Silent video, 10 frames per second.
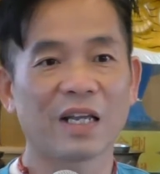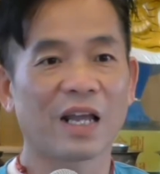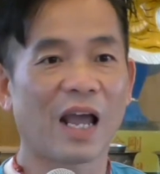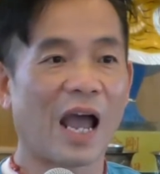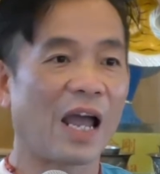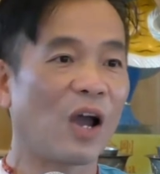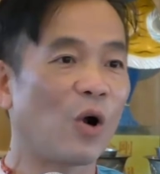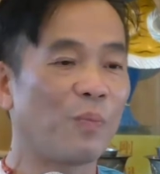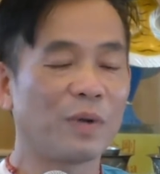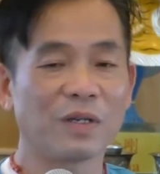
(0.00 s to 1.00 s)
I
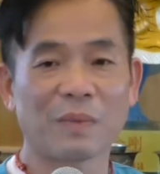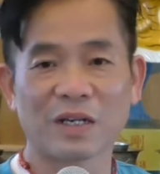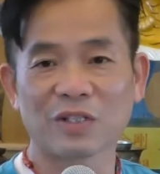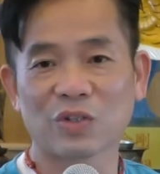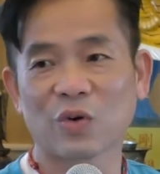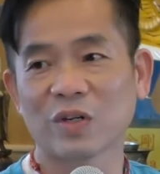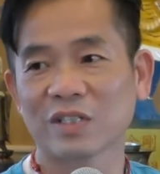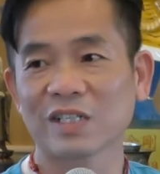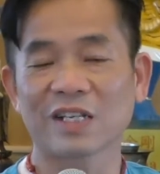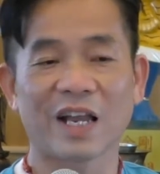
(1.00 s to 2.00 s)
opened my store
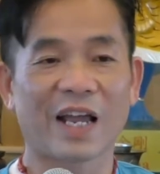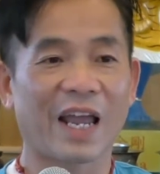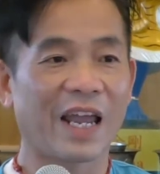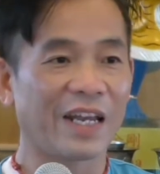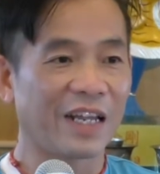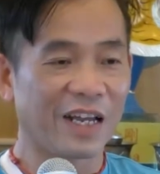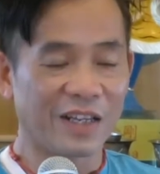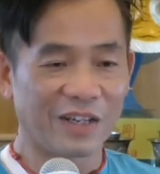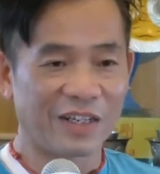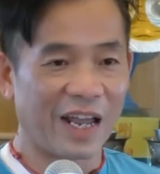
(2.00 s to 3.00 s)
just like any
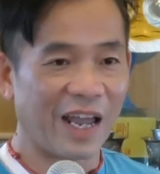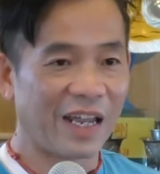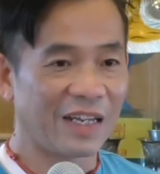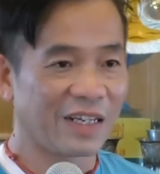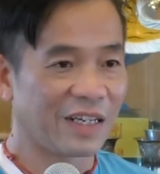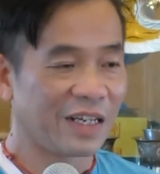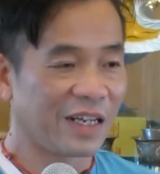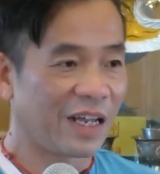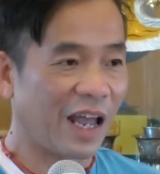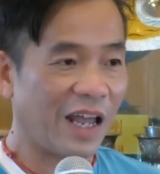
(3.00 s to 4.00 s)
other day,
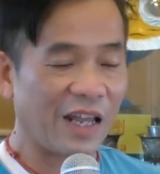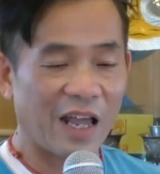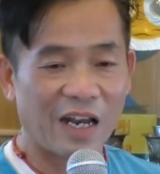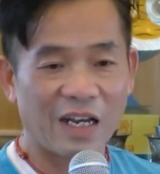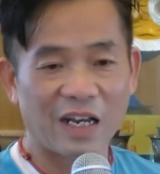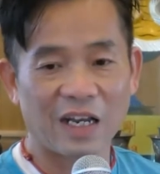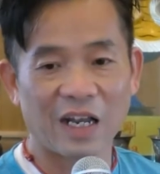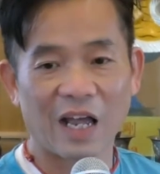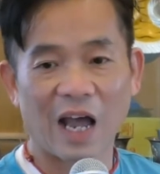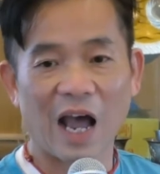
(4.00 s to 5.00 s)
and then
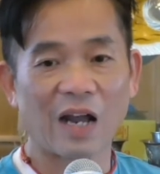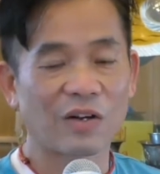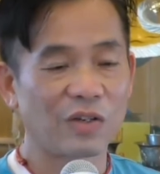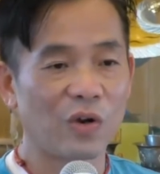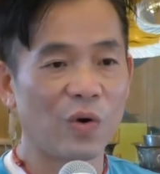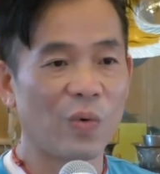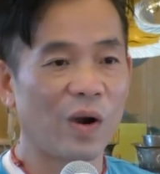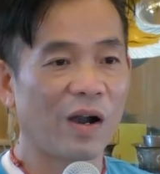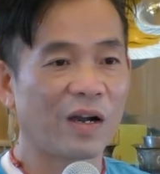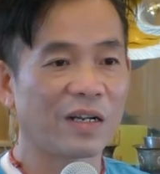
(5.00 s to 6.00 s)
out of
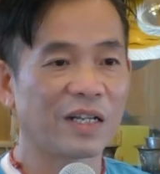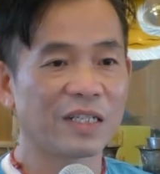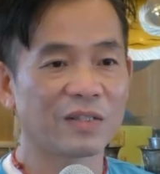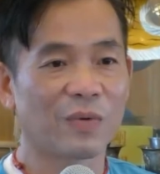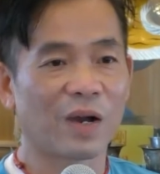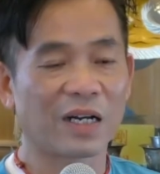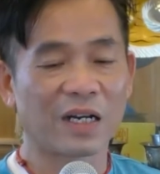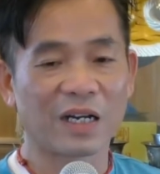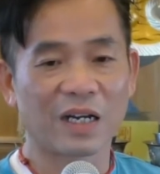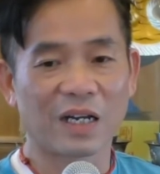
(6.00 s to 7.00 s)
nowhere, this one
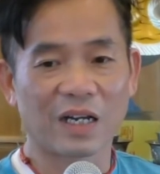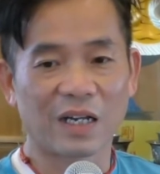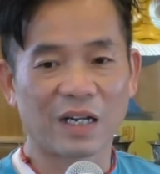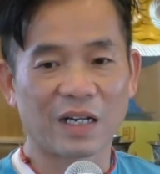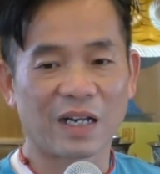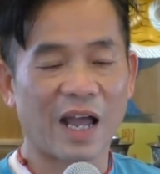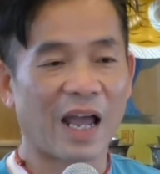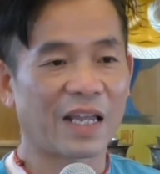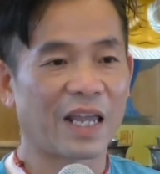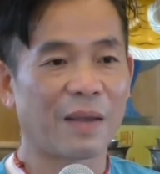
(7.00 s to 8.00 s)

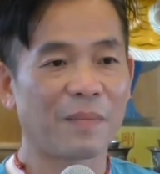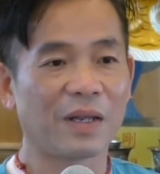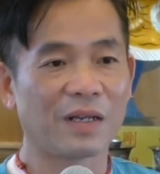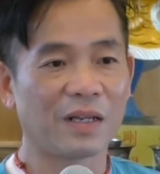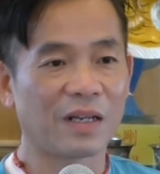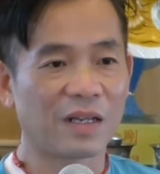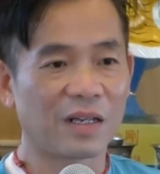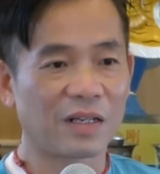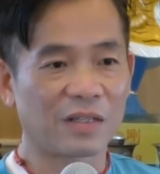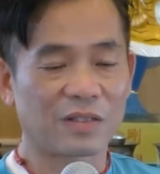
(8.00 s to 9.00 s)
guy came into
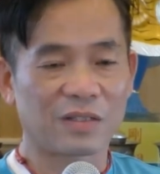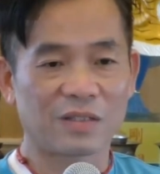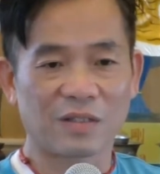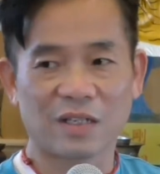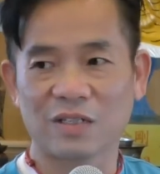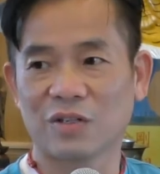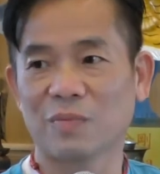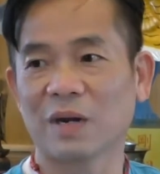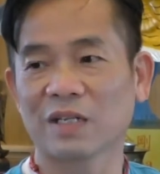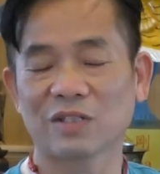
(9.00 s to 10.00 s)

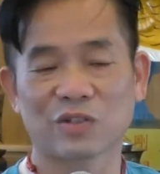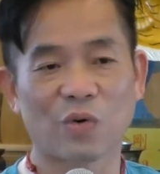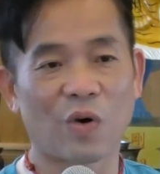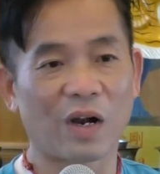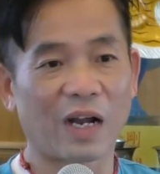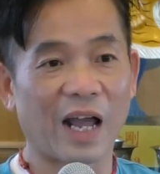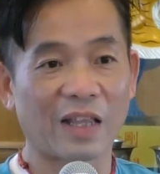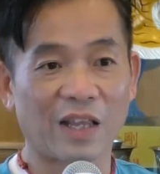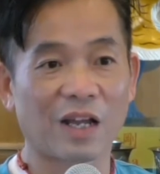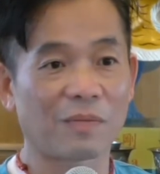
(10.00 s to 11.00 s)
my store, and I
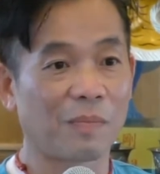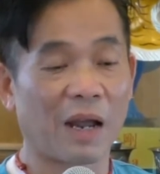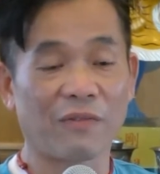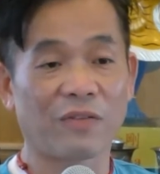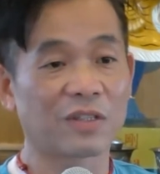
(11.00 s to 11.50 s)
thought my first